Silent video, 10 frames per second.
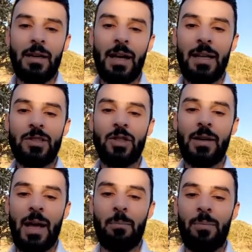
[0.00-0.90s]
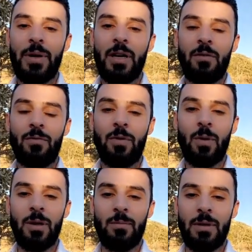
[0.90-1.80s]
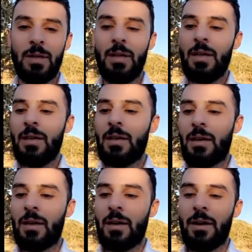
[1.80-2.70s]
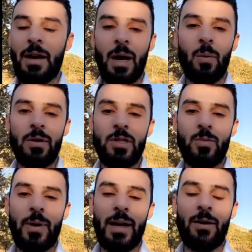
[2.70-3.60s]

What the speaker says: culture and bring valuable knowledge back